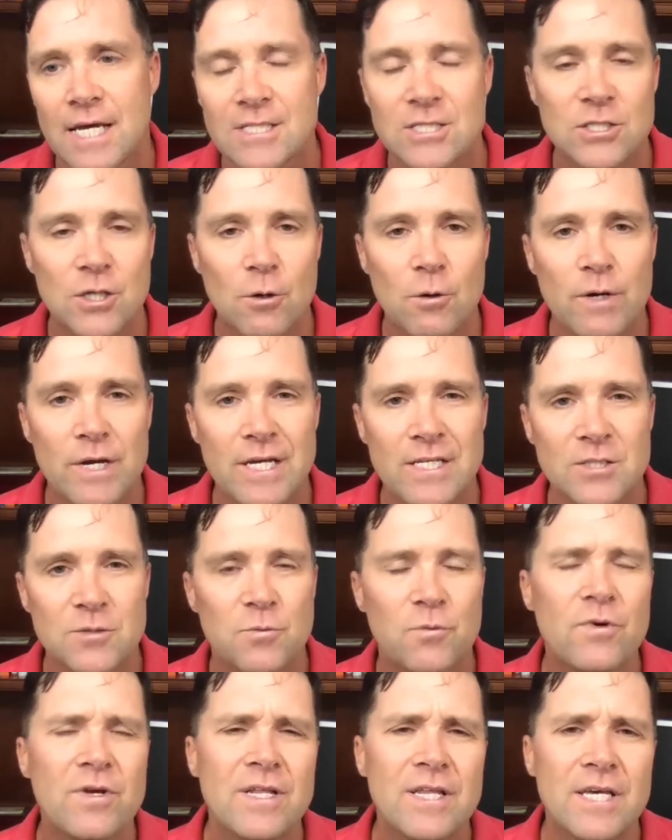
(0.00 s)
So it's
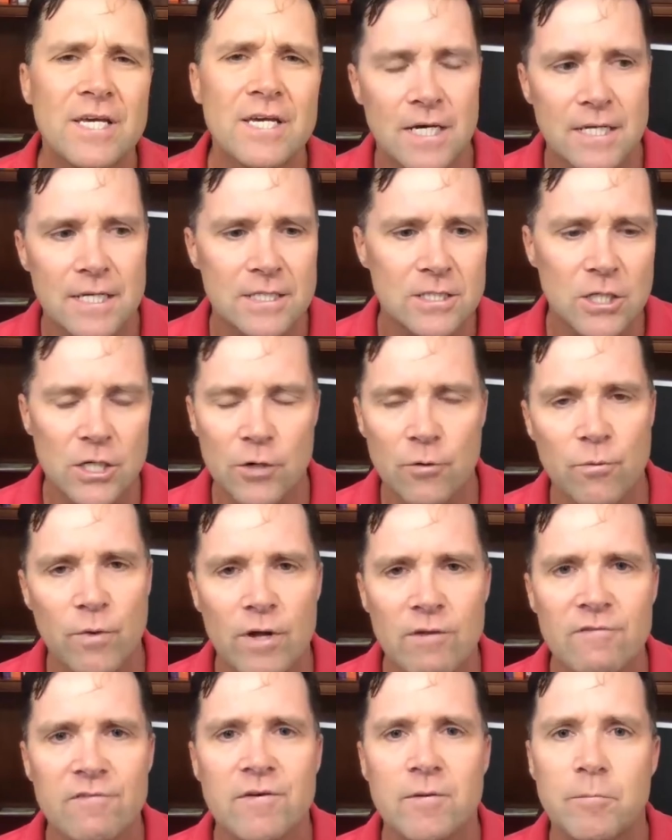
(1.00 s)
really it's an
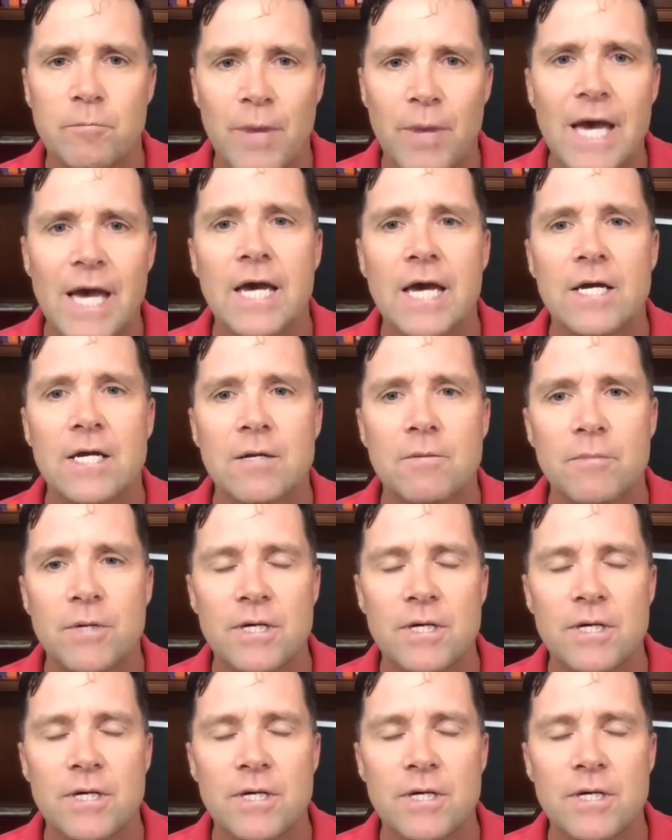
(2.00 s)
irrelevant ban